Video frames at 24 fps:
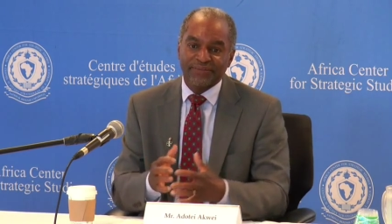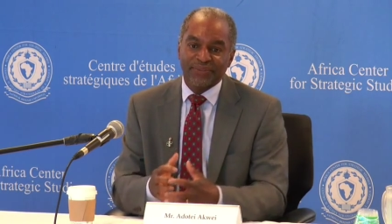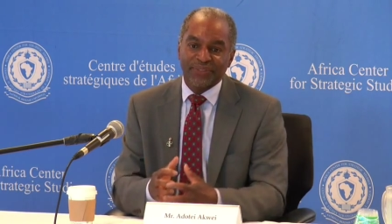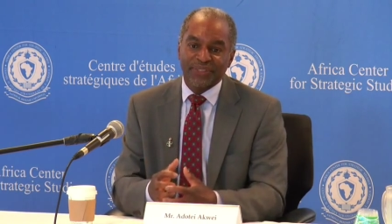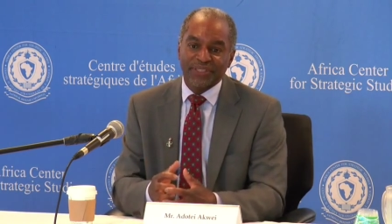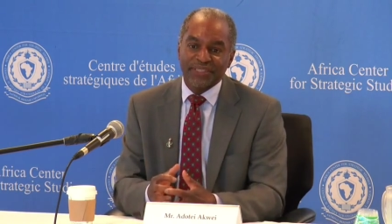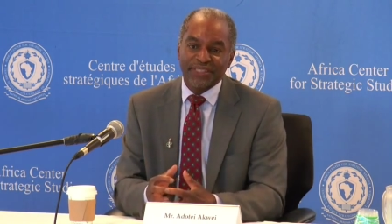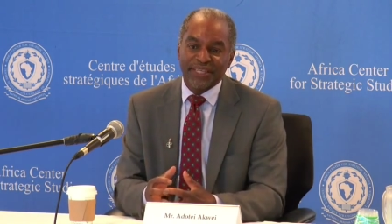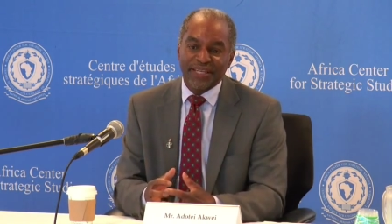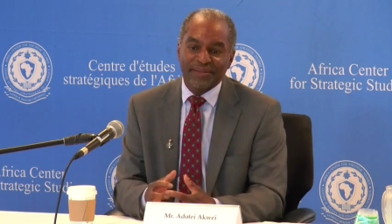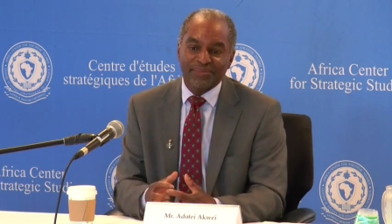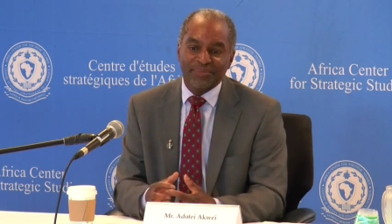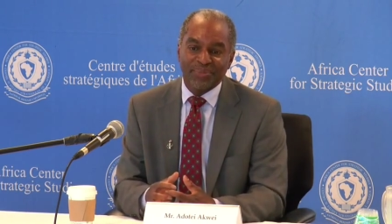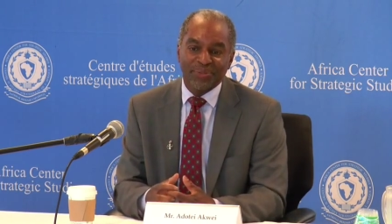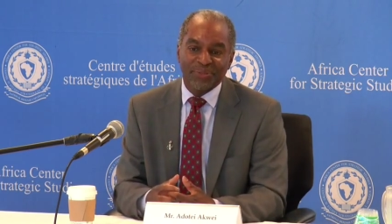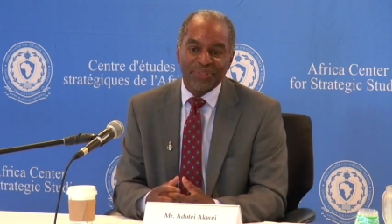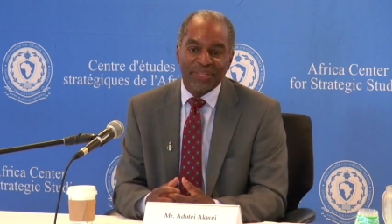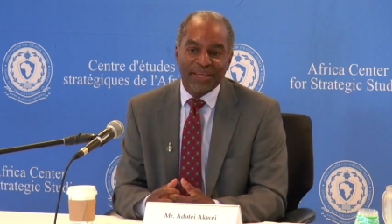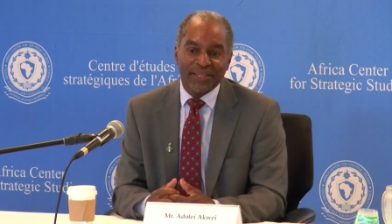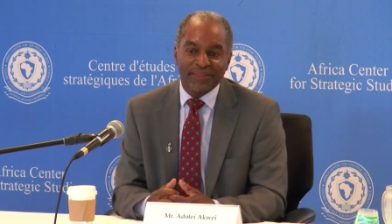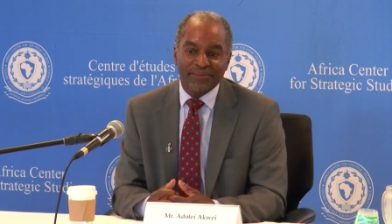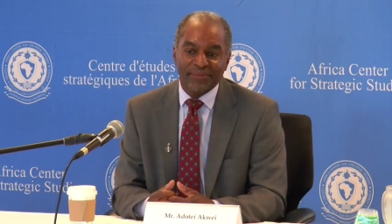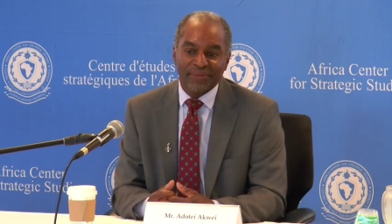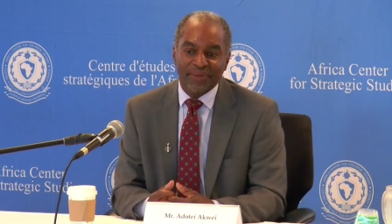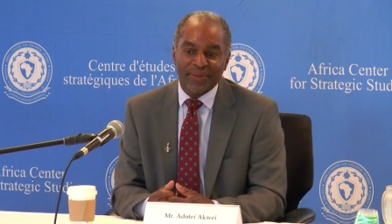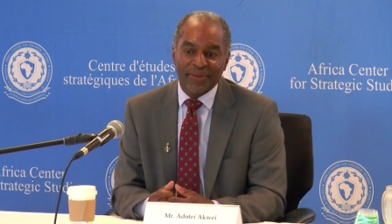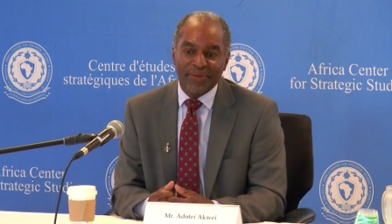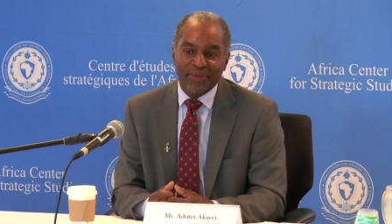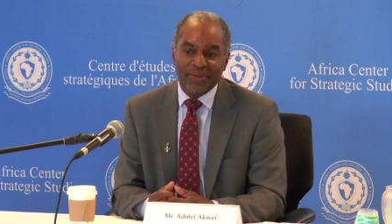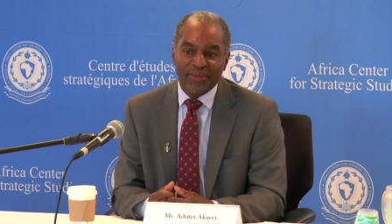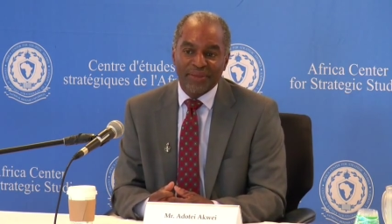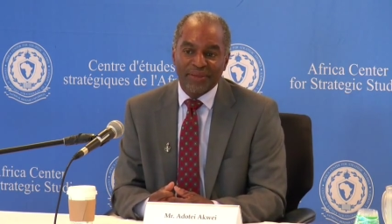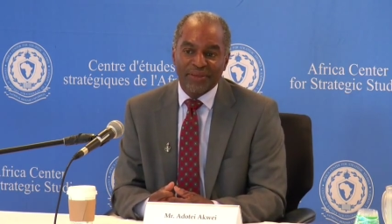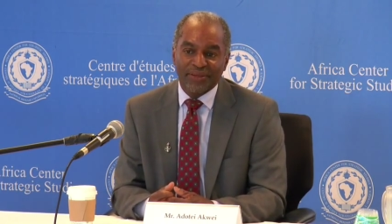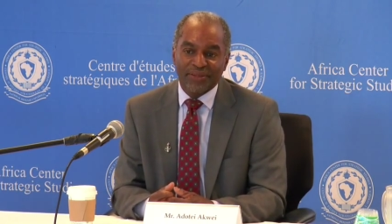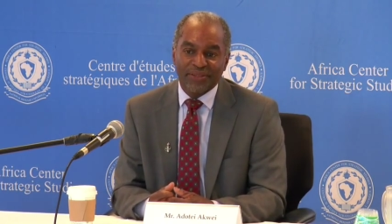for example, that
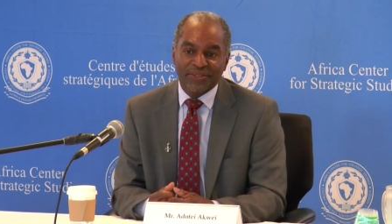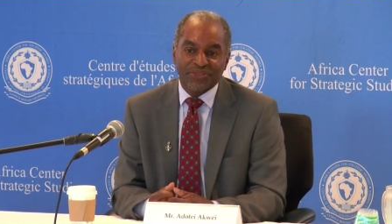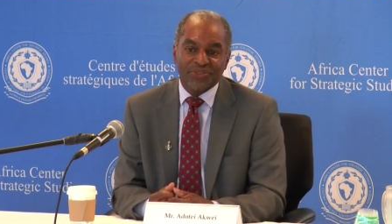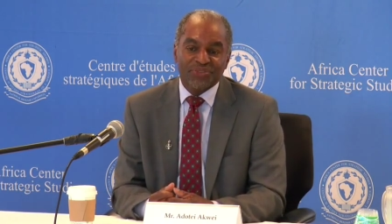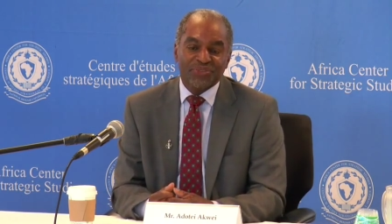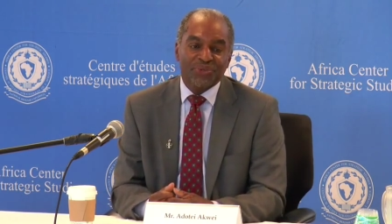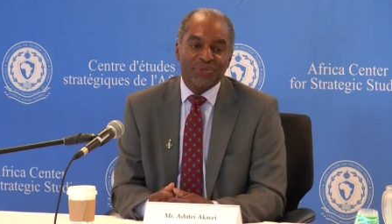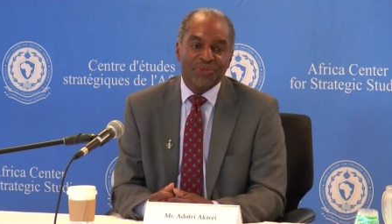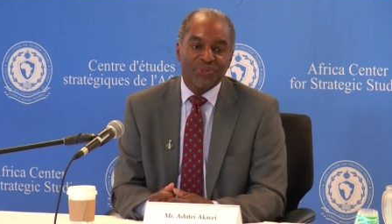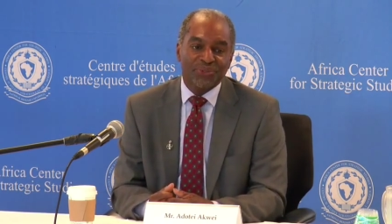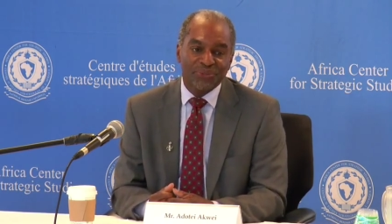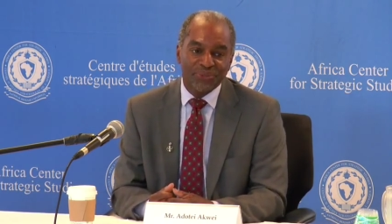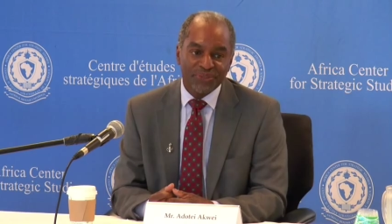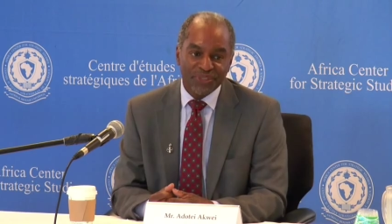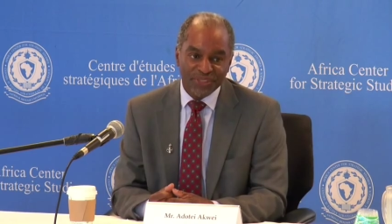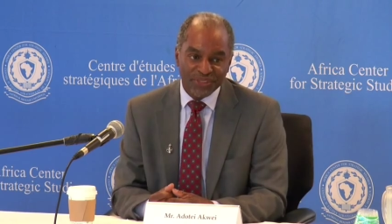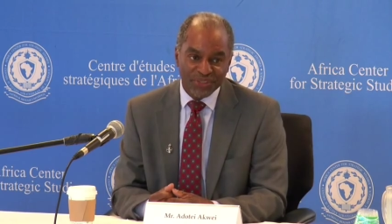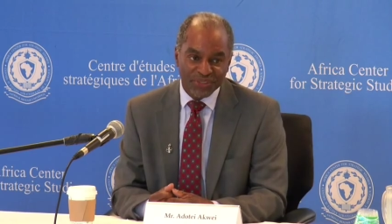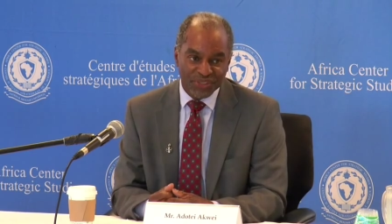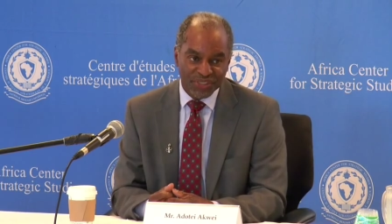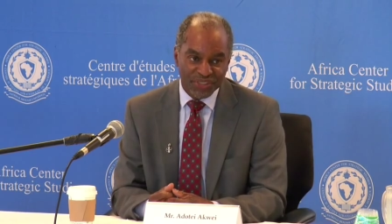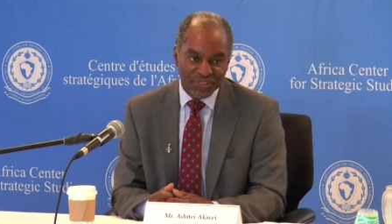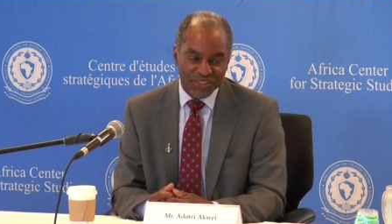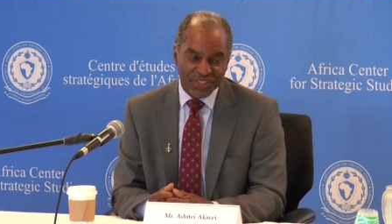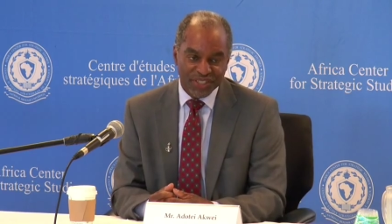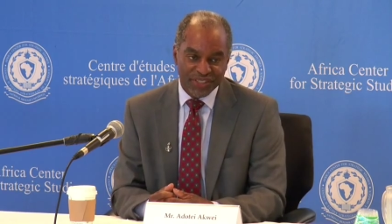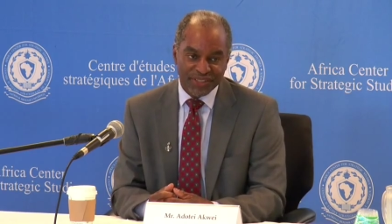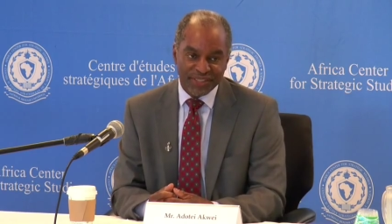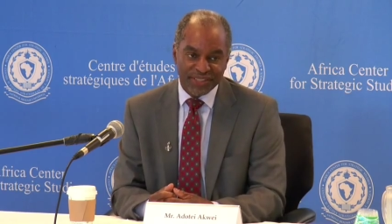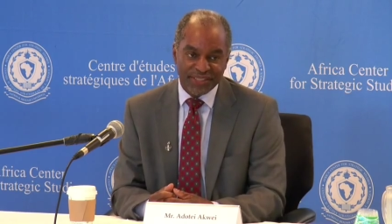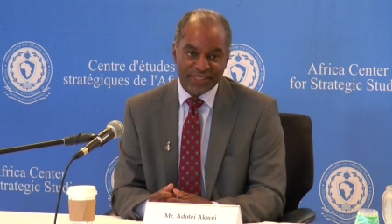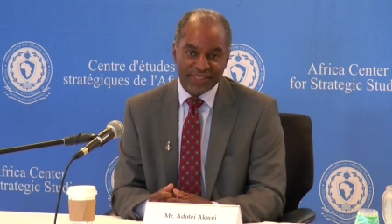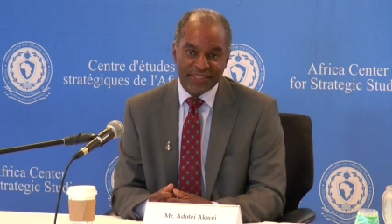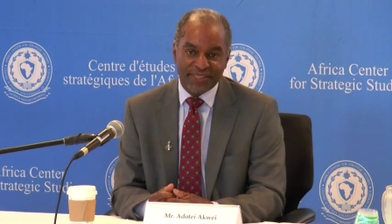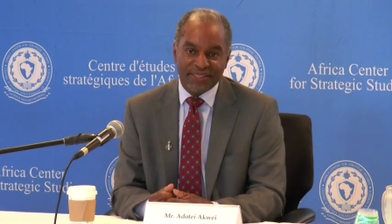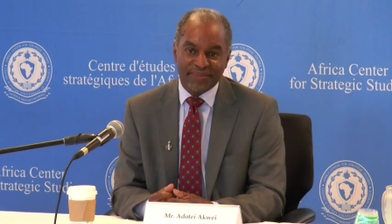control the judiciary
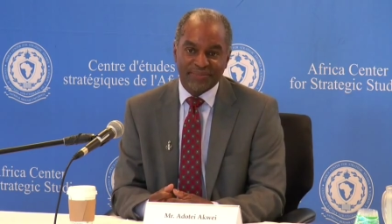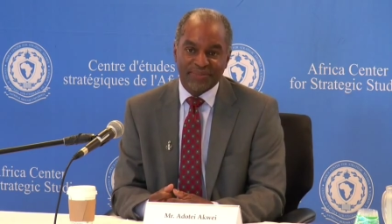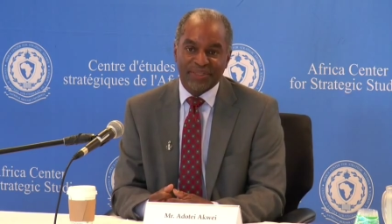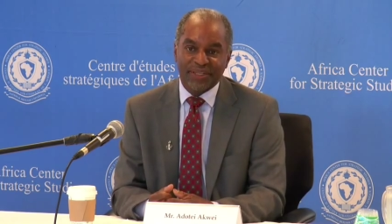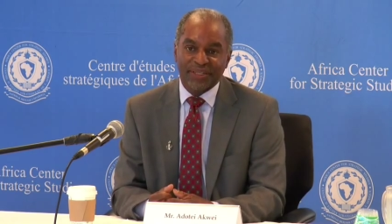system.